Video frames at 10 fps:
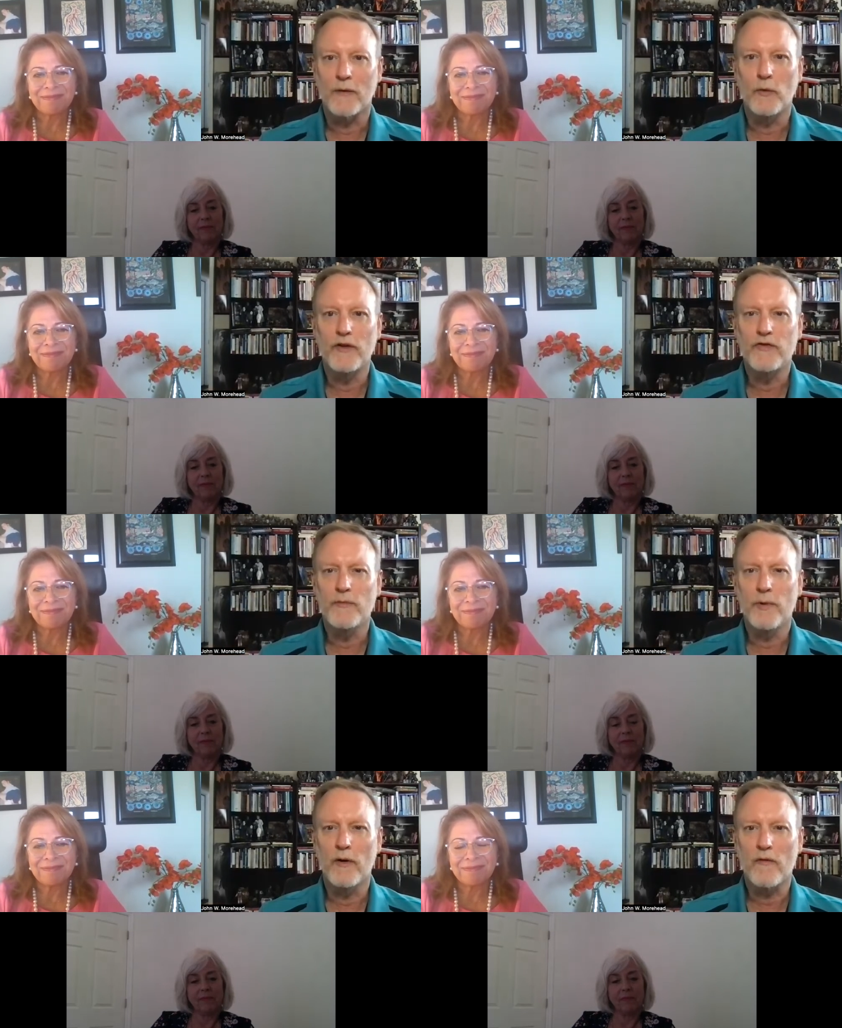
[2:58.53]
Speaker 1: Would
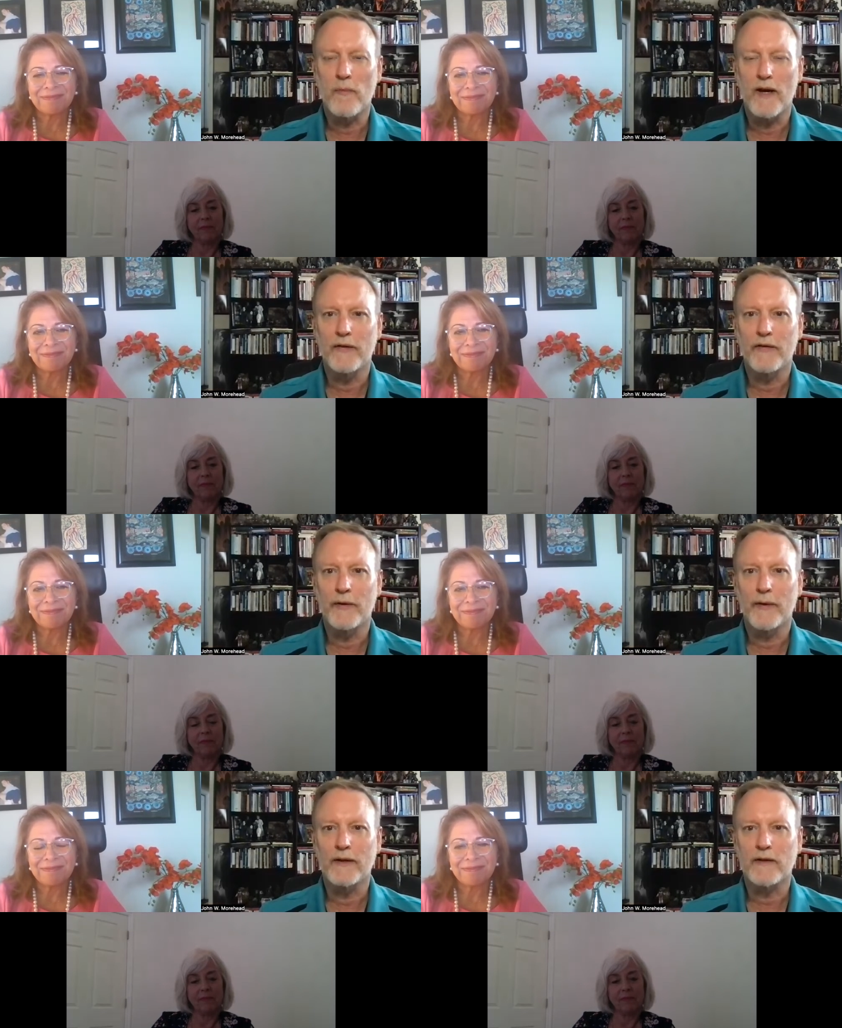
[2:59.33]
you both mind
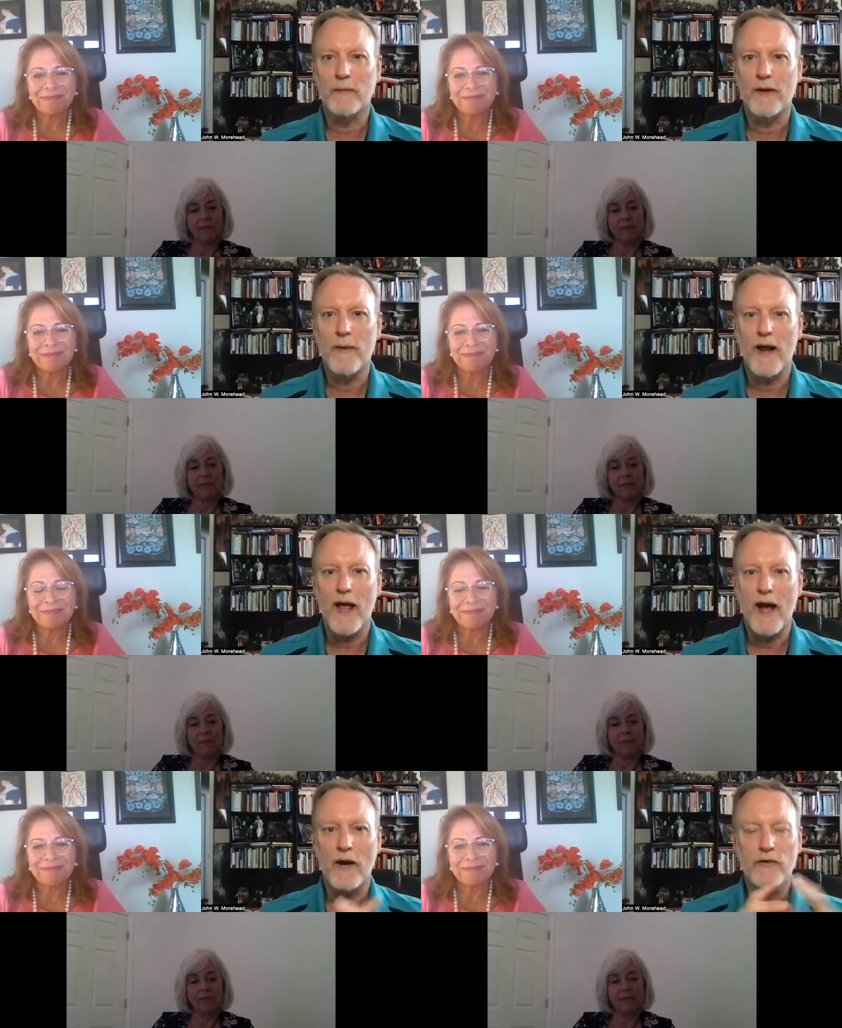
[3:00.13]
sharing a little bit
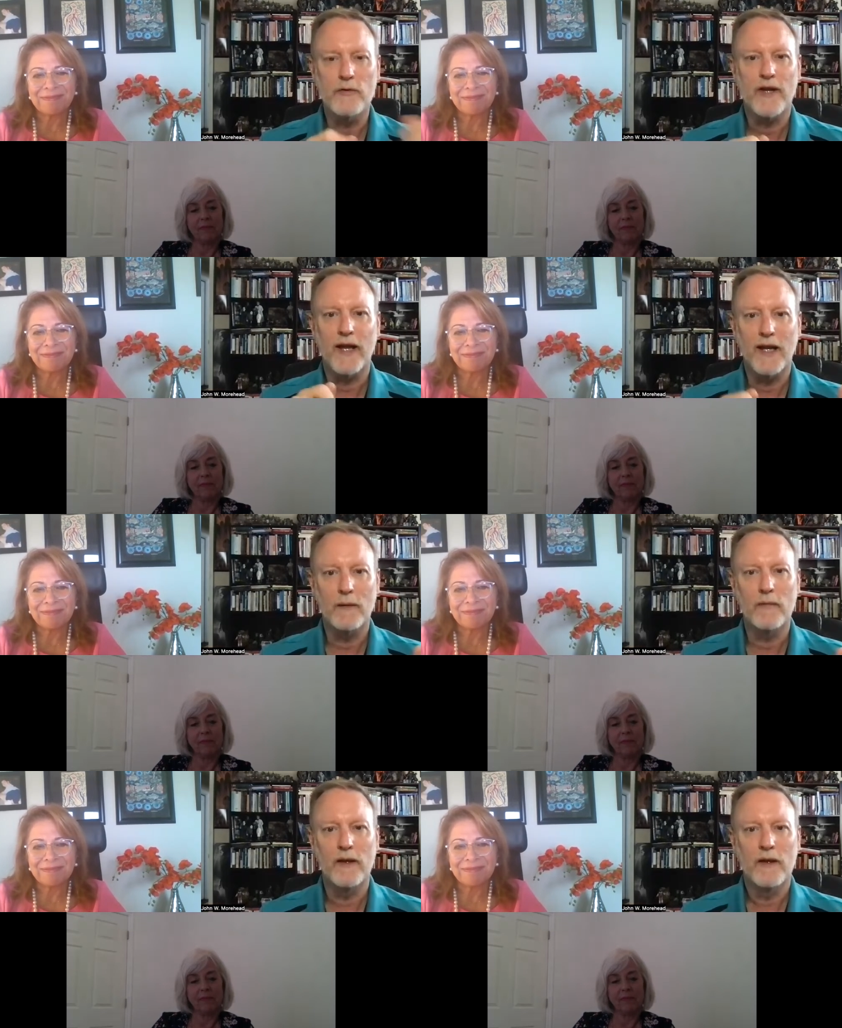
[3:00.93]
about how you
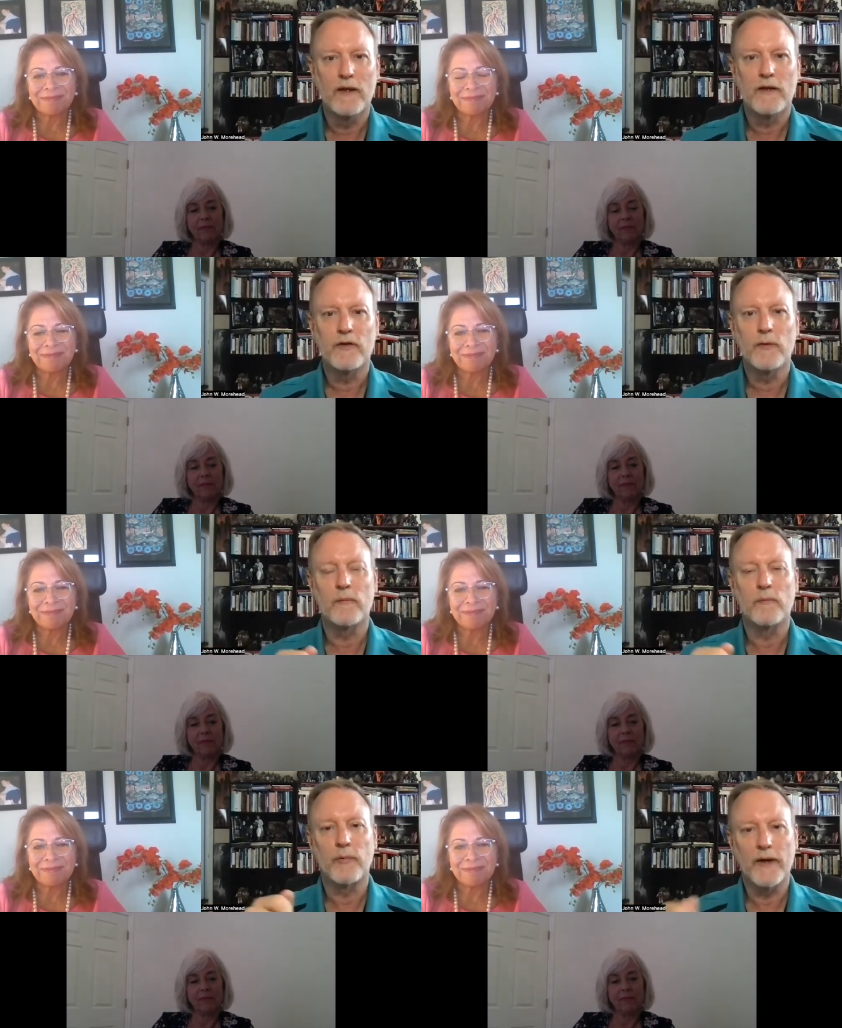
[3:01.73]
came to
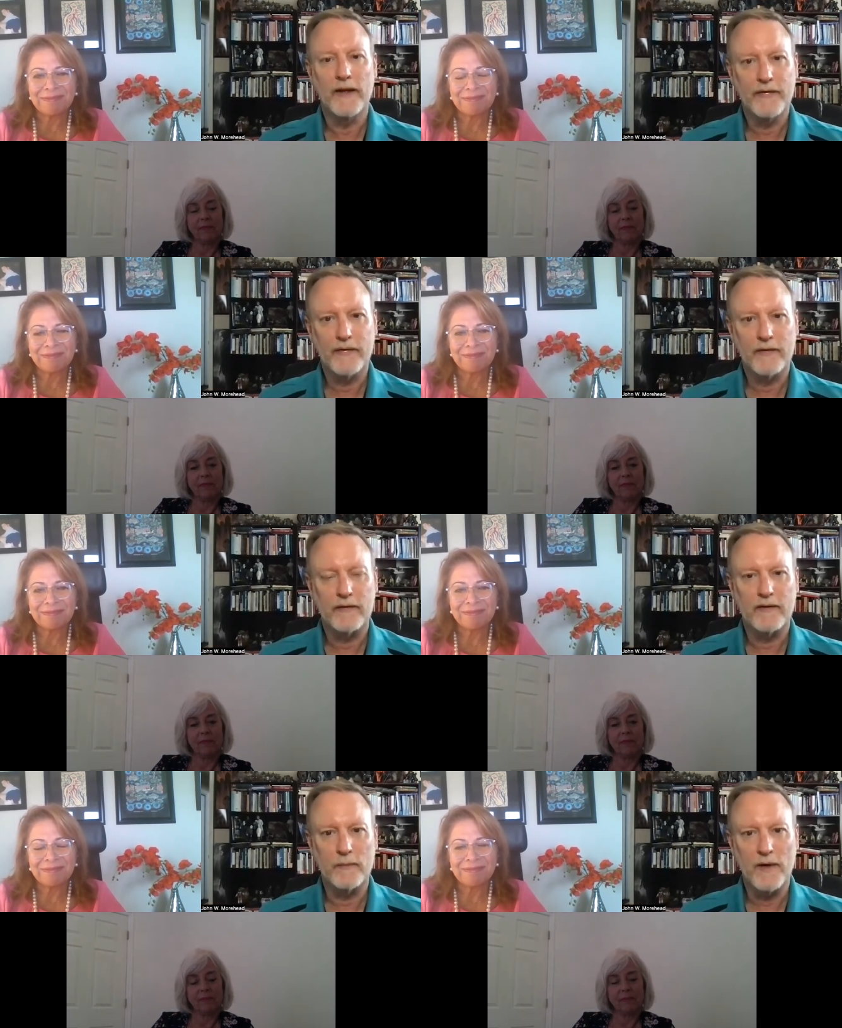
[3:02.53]

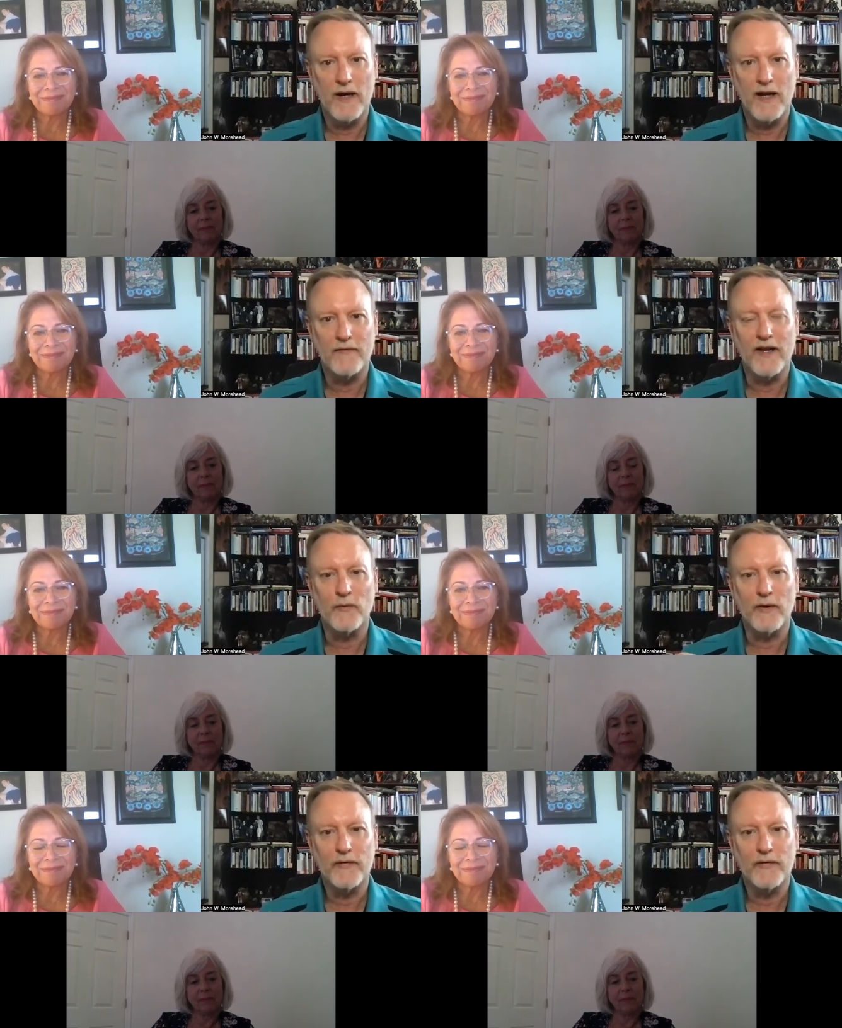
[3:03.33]
embrace the Baha'i faith? What's